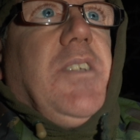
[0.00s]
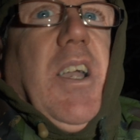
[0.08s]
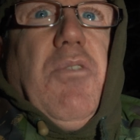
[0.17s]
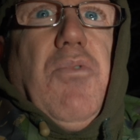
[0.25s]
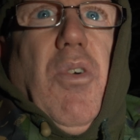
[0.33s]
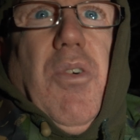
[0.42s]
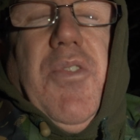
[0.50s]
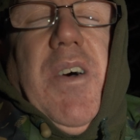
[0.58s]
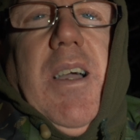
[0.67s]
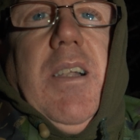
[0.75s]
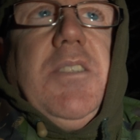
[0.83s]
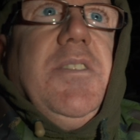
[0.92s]
a raw
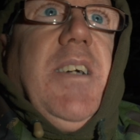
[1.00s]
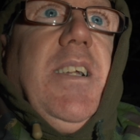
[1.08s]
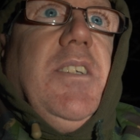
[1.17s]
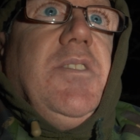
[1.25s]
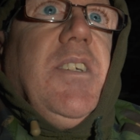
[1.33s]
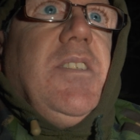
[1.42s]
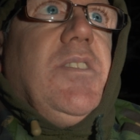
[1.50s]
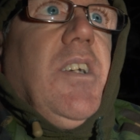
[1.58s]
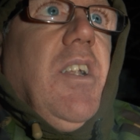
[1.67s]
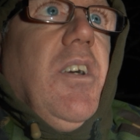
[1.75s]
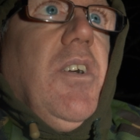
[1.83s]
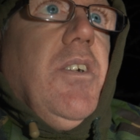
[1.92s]
file. It's 96
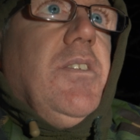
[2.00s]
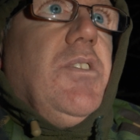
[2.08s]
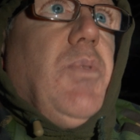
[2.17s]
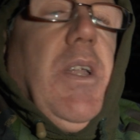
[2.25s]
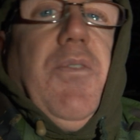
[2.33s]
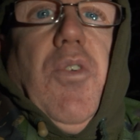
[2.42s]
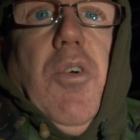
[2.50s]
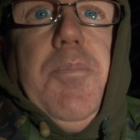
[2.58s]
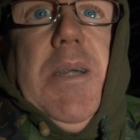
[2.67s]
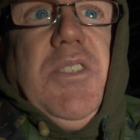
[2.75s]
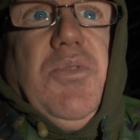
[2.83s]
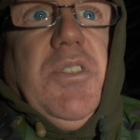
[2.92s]
kilohertz, 24
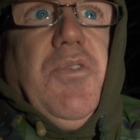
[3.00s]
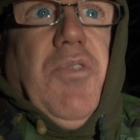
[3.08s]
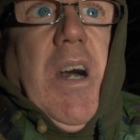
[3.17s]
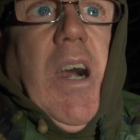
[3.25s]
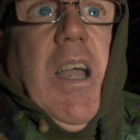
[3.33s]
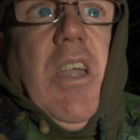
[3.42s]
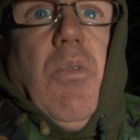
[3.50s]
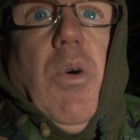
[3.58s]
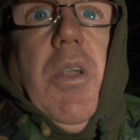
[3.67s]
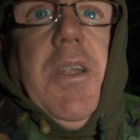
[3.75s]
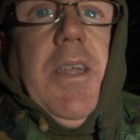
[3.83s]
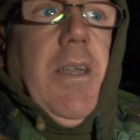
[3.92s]
bits, so it's high
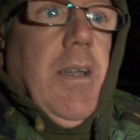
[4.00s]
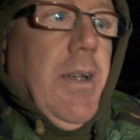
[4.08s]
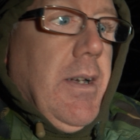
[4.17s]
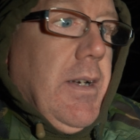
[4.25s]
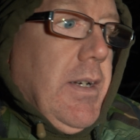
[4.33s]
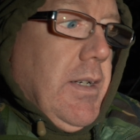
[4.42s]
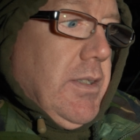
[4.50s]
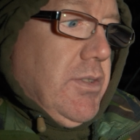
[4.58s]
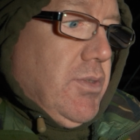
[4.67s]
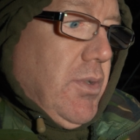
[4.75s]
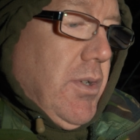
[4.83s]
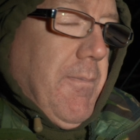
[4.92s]
quality.
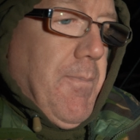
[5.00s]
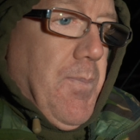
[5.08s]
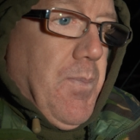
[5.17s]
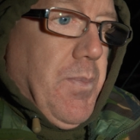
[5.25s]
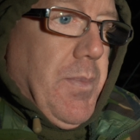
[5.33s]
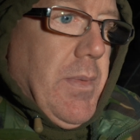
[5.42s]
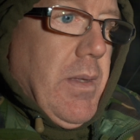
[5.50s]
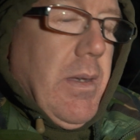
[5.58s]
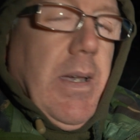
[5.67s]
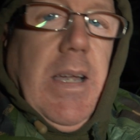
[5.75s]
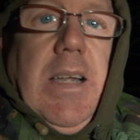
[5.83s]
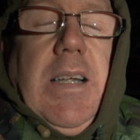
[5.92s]
So
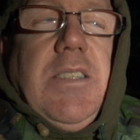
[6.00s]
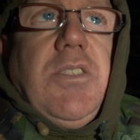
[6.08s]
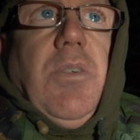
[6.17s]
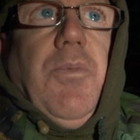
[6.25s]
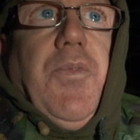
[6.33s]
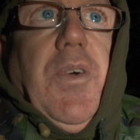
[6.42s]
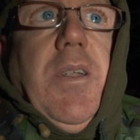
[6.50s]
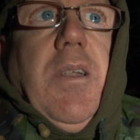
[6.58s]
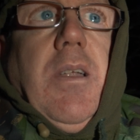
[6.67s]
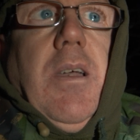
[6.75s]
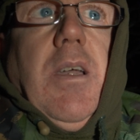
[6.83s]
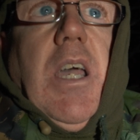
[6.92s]
it's something,
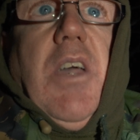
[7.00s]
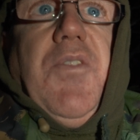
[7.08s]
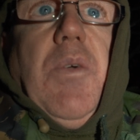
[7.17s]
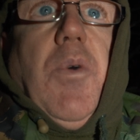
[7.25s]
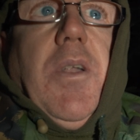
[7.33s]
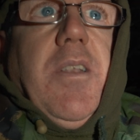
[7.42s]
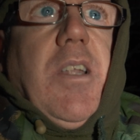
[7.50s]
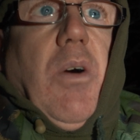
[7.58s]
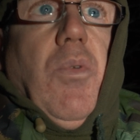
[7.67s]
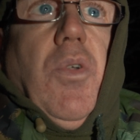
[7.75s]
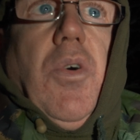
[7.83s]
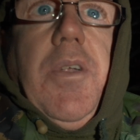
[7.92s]
if you want to
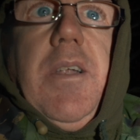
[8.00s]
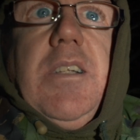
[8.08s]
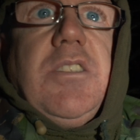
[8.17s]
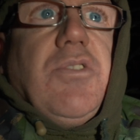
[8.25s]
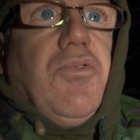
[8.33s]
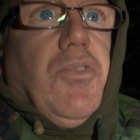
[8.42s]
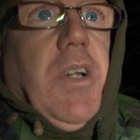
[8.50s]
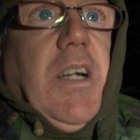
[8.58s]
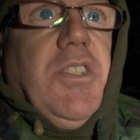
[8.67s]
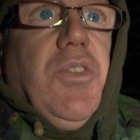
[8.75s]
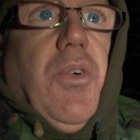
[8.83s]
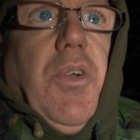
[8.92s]
download it and
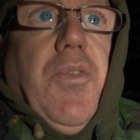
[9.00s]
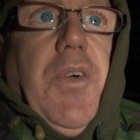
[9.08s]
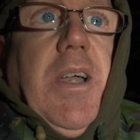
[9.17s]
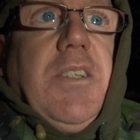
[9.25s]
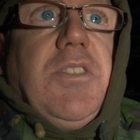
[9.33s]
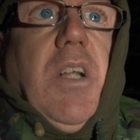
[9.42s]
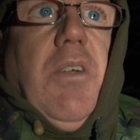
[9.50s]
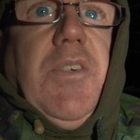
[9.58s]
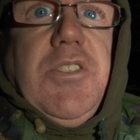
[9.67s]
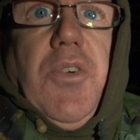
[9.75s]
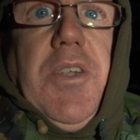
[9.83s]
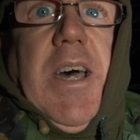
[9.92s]
scrutinise the audio for yourself,
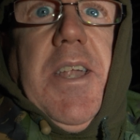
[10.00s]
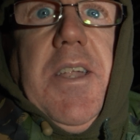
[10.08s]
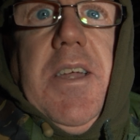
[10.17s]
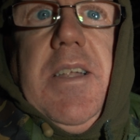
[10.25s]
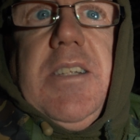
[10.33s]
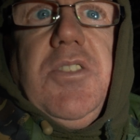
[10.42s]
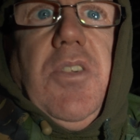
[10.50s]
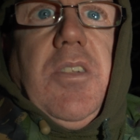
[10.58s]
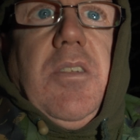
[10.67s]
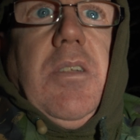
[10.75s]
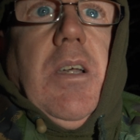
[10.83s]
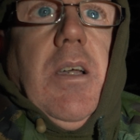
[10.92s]
it's unedited,
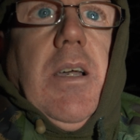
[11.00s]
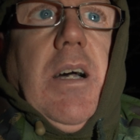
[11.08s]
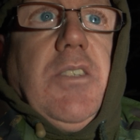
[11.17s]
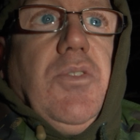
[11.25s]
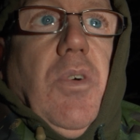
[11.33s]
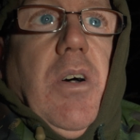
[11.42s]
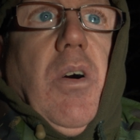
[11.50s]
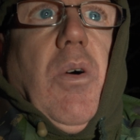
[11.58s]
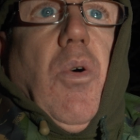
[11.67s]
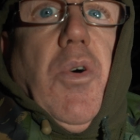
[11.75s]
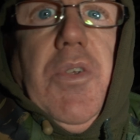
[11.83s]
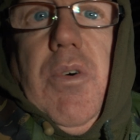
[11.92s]
there's no
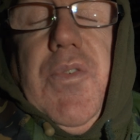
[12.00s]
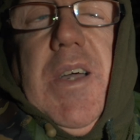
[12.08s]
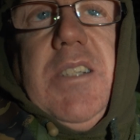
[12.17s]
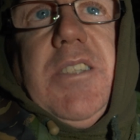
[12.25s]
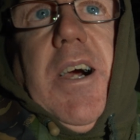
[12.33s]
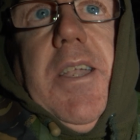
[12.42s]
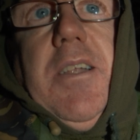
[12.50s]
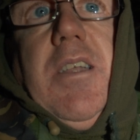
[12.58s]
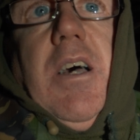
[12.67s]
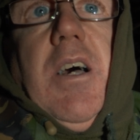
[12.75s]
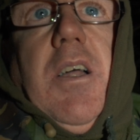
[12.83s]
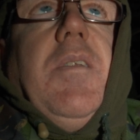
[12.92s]
audio effects added.
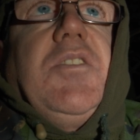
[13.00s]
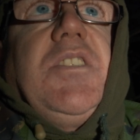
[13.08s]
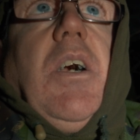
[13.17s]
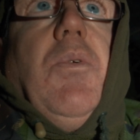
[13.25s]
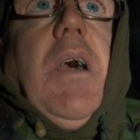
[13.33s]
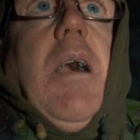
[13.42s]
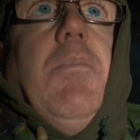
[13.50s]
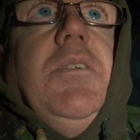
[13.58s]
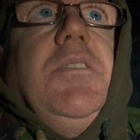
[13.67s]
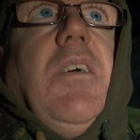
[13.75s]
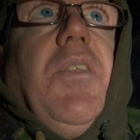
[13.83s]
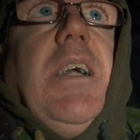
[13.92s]
The sound
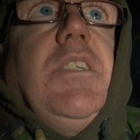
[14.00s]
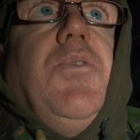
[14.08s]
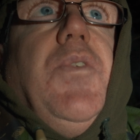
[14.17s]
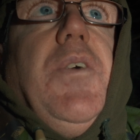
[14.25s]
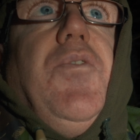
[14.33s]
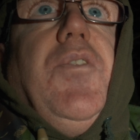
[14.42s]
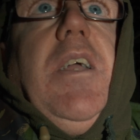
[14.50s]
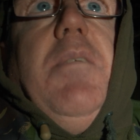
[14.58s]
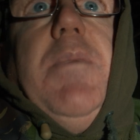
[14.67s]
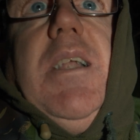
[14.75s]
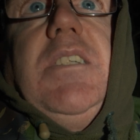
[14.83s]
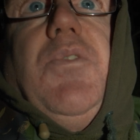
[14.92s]
happens, I think it's 15
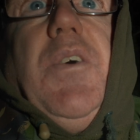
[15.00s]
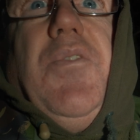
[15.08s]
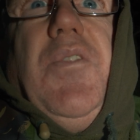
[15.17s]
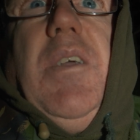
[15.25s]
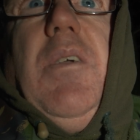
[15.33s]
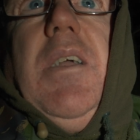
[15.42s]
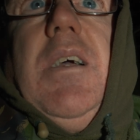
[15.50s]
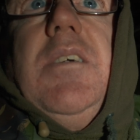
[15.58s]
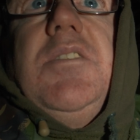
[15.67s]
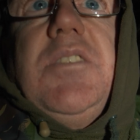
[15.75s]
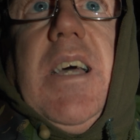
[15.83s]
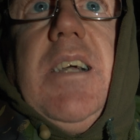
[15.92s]
minutes 50
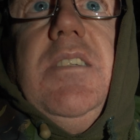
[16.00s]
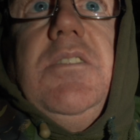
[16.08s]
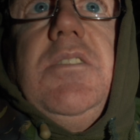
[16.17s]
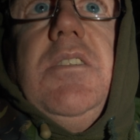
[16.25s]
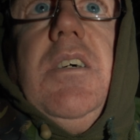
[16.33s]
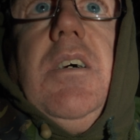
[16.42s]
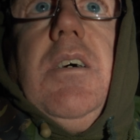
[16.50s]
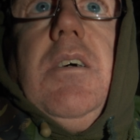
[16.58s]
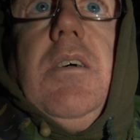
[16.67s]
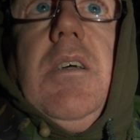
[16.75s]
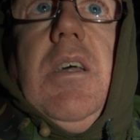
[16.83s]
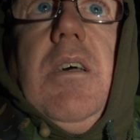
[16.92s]
seconds.
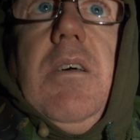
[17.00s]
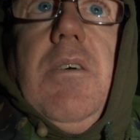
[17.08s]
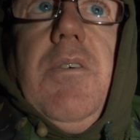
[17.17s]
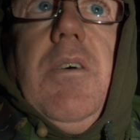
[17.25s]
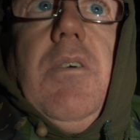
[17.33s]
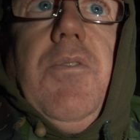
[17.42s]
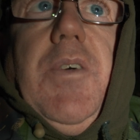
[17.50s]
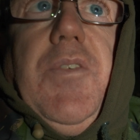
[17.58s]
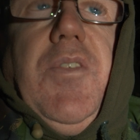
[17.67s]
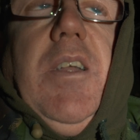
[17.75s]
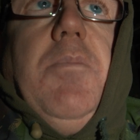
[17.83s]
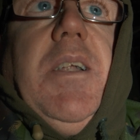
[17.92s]

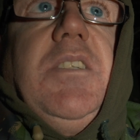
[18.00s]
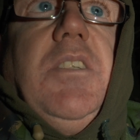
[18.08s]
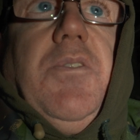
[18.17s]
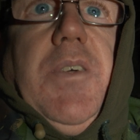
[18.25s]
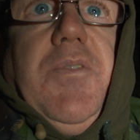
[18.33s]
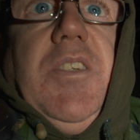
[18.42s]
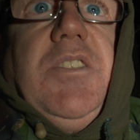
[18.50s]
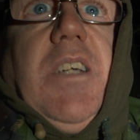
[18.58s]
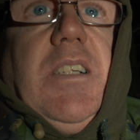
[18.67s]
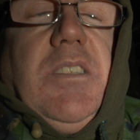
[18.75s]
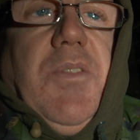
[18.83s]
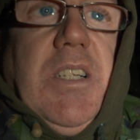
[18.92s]
15 minutes and 50
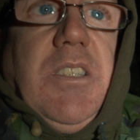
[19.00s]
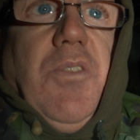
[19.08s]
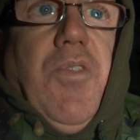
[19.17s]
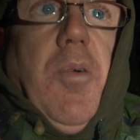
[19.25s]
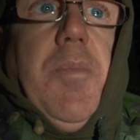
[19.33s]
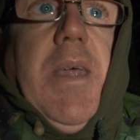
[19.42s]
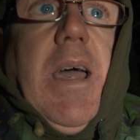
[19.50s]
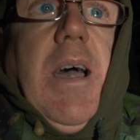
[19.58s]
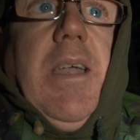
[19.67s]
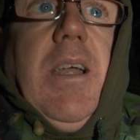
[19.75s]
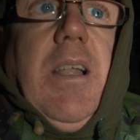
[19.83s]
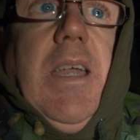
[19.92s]
seconds. If you listen from there,
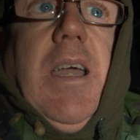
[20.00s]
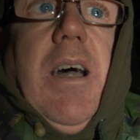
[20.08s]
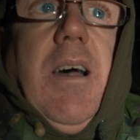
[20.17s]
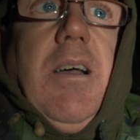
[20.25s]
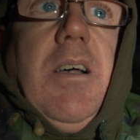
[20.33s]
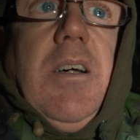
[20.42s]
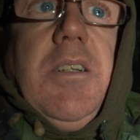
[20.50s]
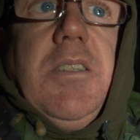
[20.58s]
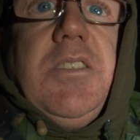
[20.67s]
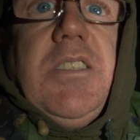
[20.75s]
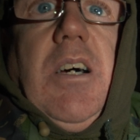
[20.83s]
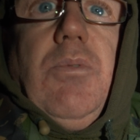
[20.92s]
you'll hear the
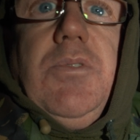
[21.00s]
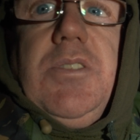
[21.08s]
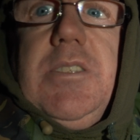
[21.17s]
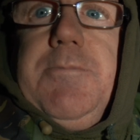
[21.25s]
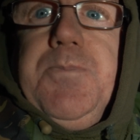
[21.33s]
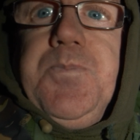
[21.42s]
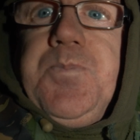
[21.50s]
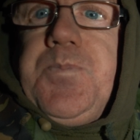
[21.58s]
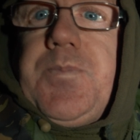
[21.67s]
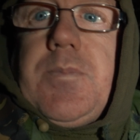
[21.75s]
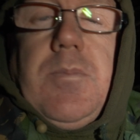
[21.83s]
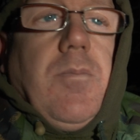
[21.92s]
sounds.
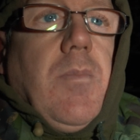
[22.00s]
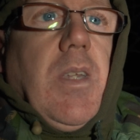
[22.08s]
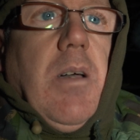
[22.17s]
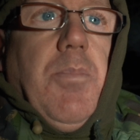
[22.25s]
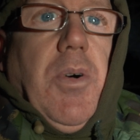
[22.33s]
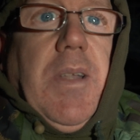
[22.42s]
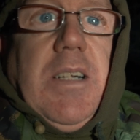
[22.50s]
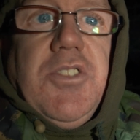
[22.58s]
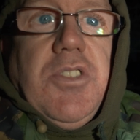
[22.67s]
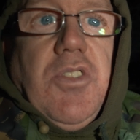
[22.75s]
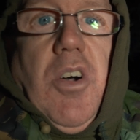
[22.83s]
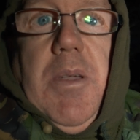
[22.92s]
But I
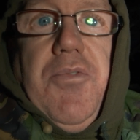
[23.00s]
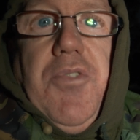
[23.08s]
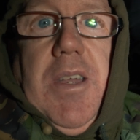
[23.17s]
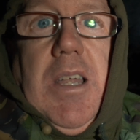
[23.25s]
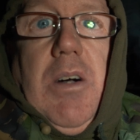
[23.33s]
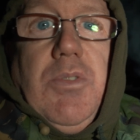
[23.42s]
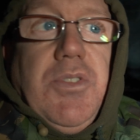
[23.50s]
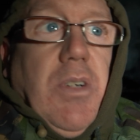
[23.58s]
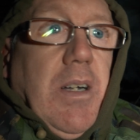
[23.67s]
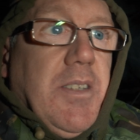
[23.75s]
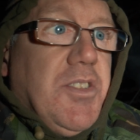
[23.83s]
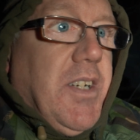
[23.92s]
just got me freaked out, so
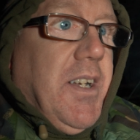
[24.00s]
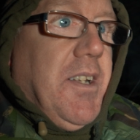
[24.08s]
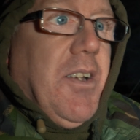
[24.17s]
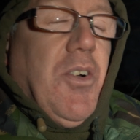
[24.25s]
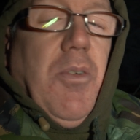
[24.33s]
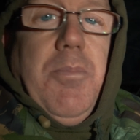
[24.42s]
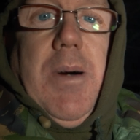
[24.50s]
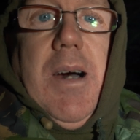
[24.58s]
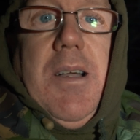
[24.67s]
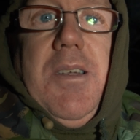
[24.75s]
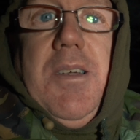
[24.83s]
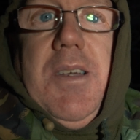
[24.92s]
I decided to come
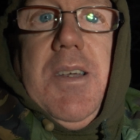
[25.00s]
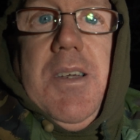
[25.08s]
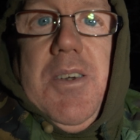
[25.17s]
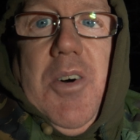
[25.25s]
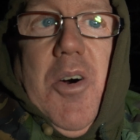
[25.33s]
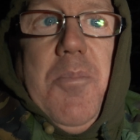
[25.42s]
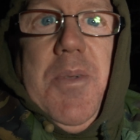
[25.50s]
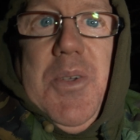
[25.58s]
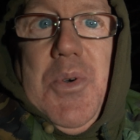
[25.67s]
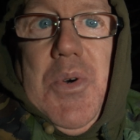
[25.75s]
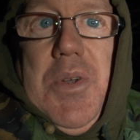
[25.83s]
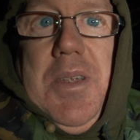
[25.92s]
back on my
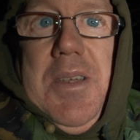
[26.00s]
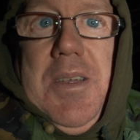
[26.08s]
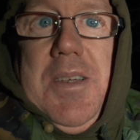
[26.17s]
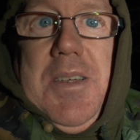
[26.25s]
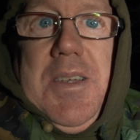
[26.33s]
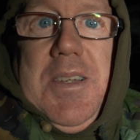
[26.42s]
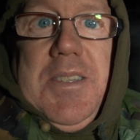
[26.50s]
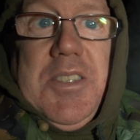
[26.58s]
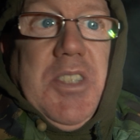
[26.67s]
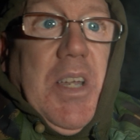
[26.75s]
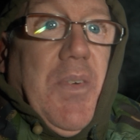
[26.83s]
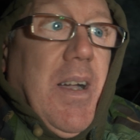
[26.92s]
own to
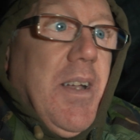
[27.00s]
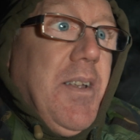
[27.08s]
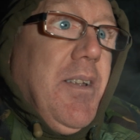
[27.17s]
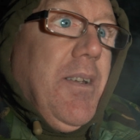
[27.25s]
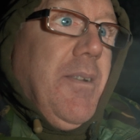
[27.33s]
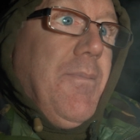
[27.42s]
see if I can